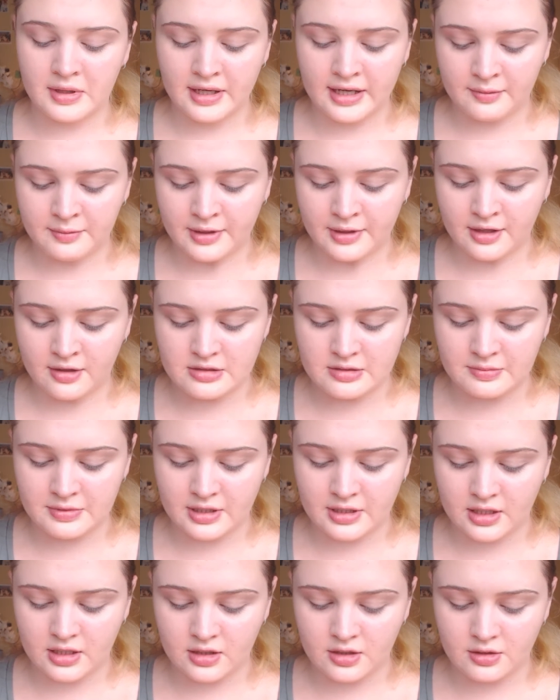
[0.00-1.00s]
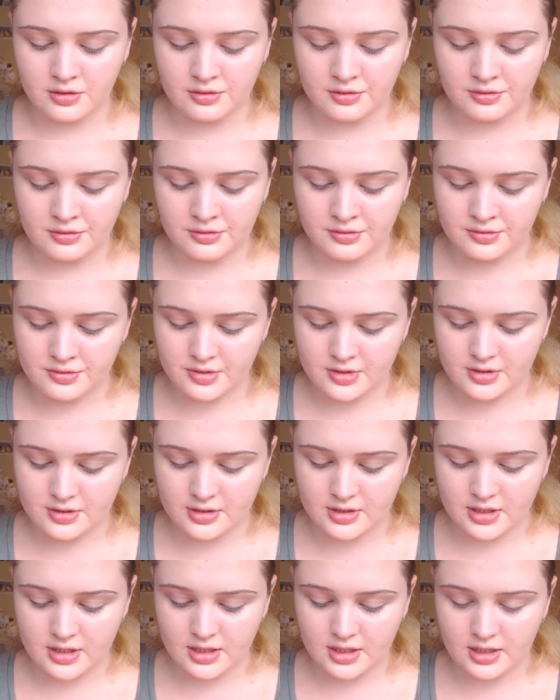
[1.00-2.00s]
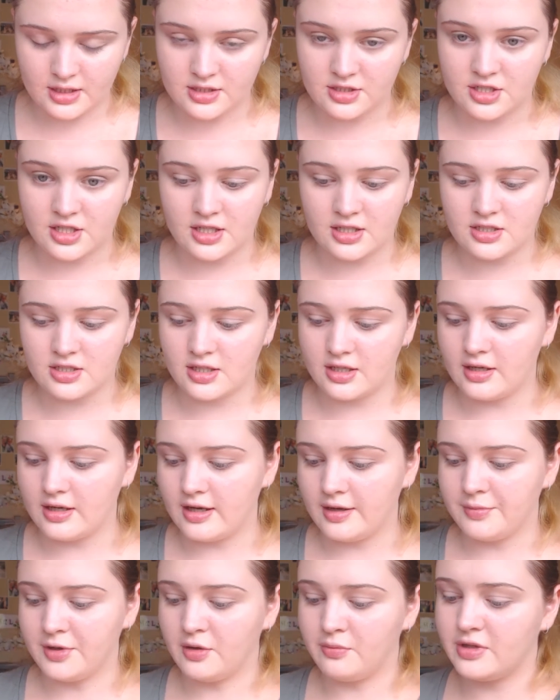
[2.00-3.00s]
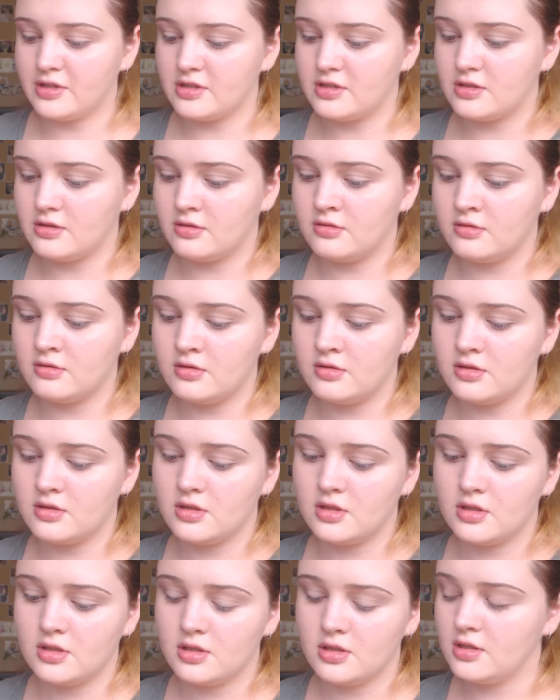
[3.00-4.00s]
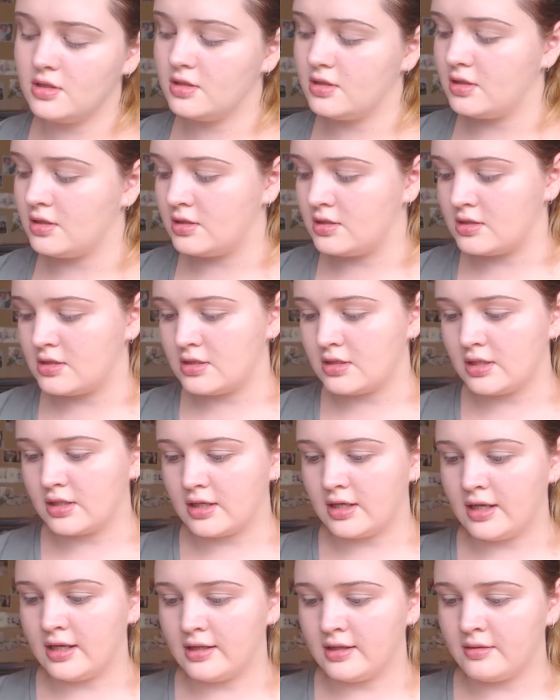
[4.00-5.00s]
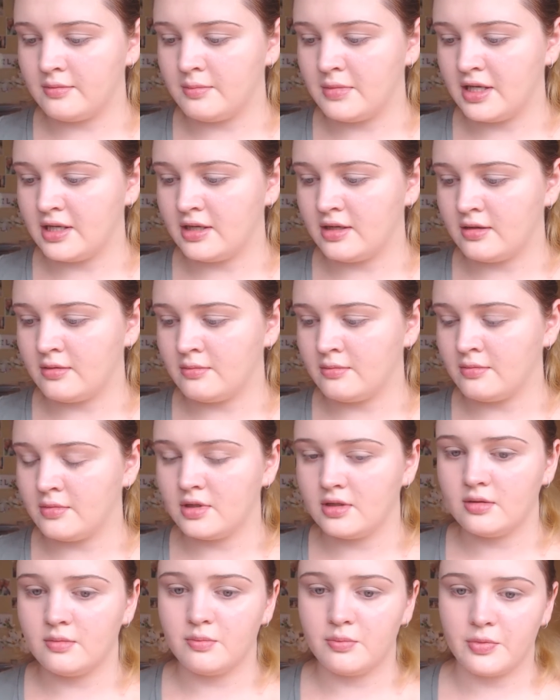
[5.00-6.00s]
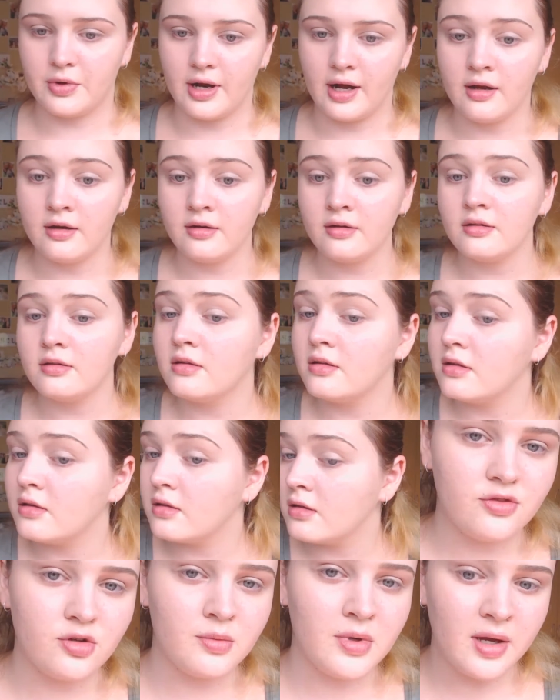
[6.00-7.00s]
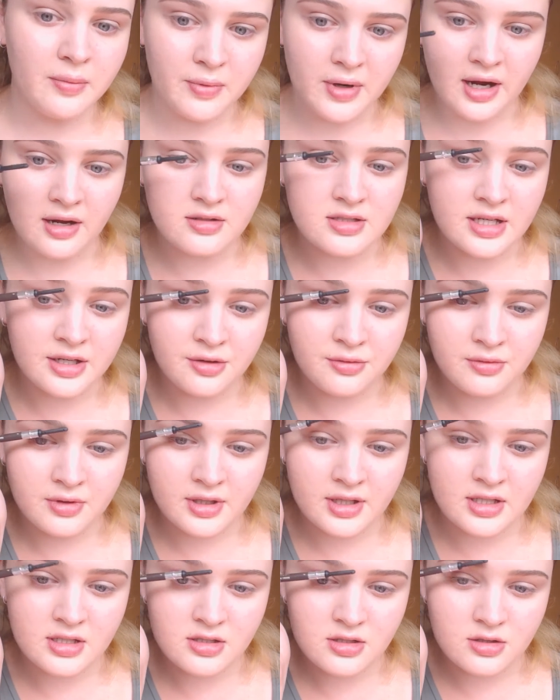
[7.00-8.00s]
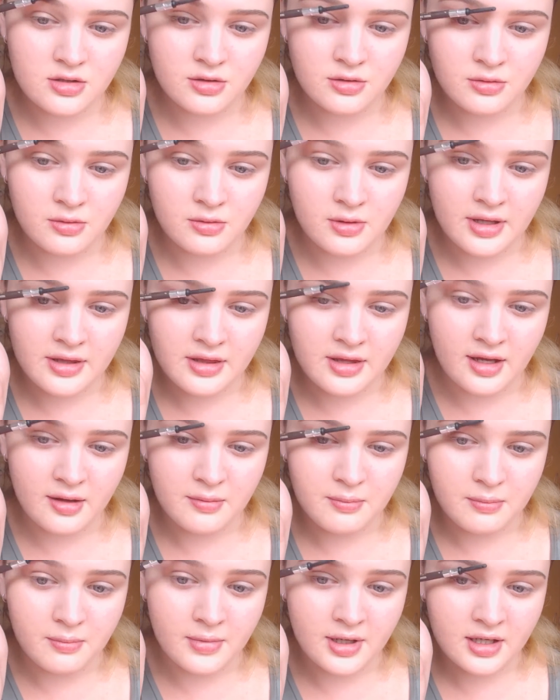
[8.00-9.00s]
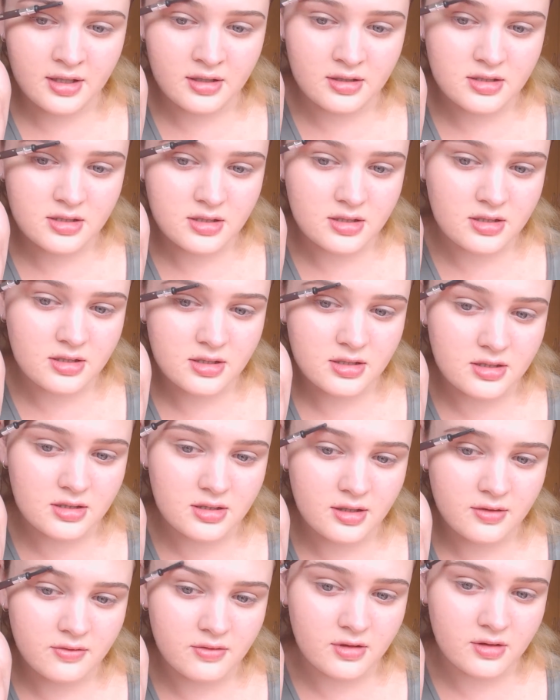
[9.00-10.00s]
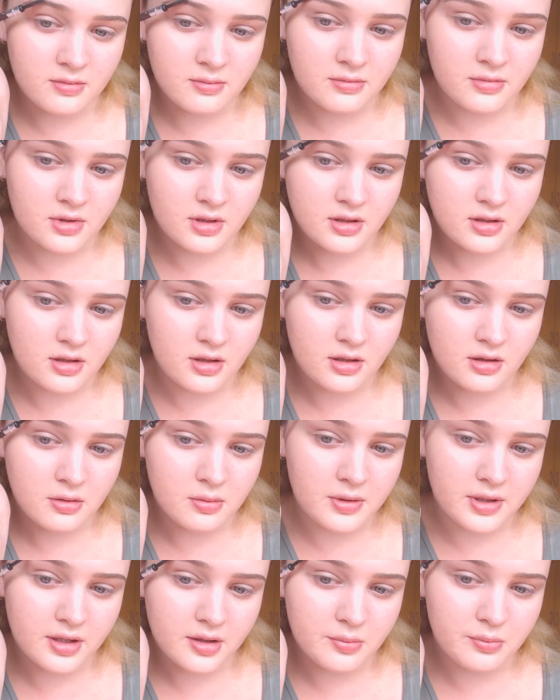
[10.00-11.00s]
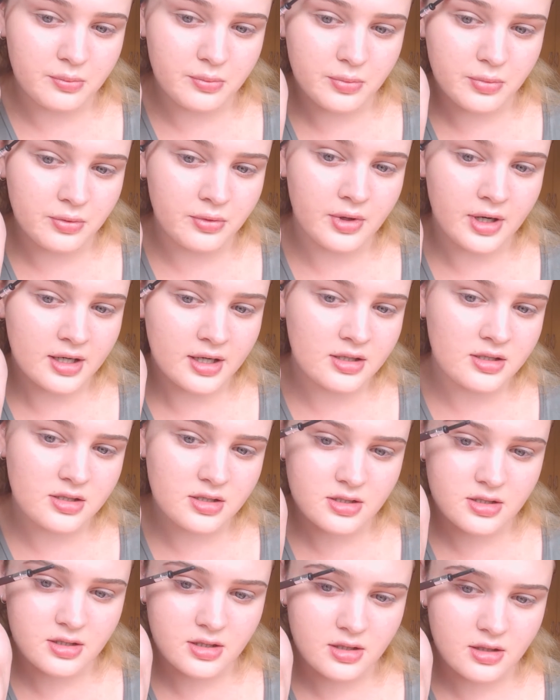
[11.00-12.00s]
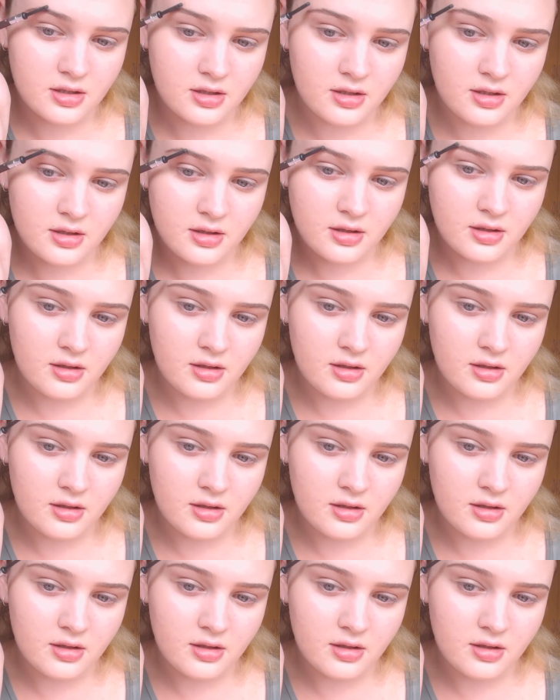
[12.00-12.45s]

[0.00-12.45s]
For my eyebrows I'm going to use the Chi Chi eyebrow pencil. This is the colour medium brown. So for my brows I don't really do that much, just give them a quick brush.